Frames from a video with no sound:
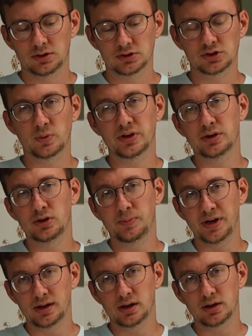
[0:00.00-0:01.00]
So whether you're
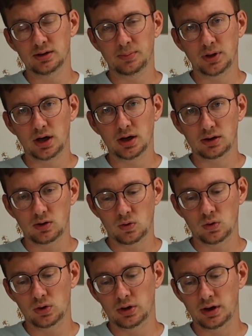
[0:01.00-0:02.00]
painting on the block
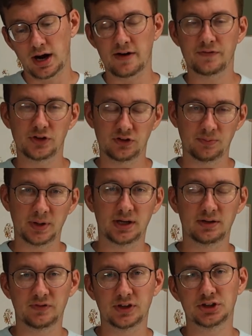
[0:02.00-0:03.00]
or after you've
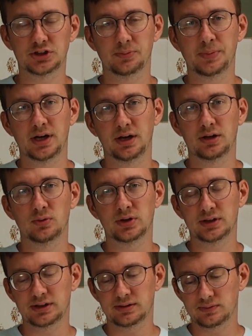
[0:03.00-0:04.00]
finished your painting, you
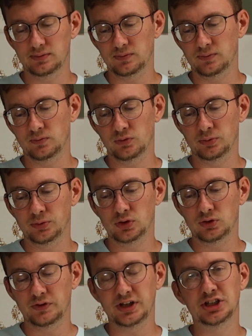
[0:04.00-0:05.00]
want to
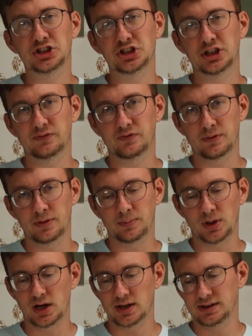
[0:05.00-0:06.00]
remove each sheet from the
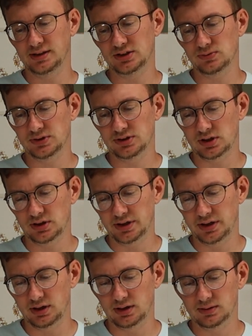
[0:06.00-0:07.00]
block. And this one's
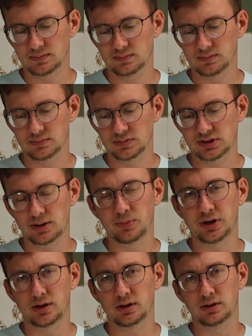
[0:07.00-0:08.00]
already
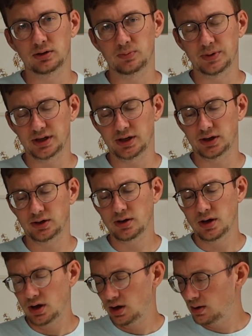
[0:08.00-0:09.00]
separated a little bit here,
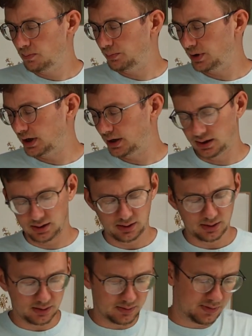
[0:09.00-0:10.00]
but
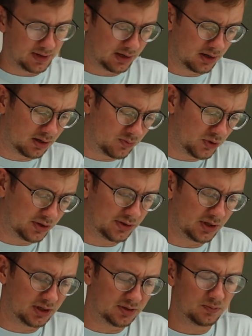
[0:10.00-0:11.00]
they come with
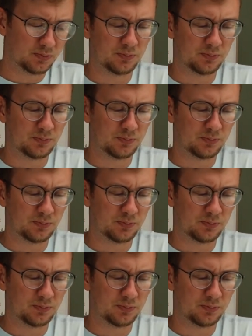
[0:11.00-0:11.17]
a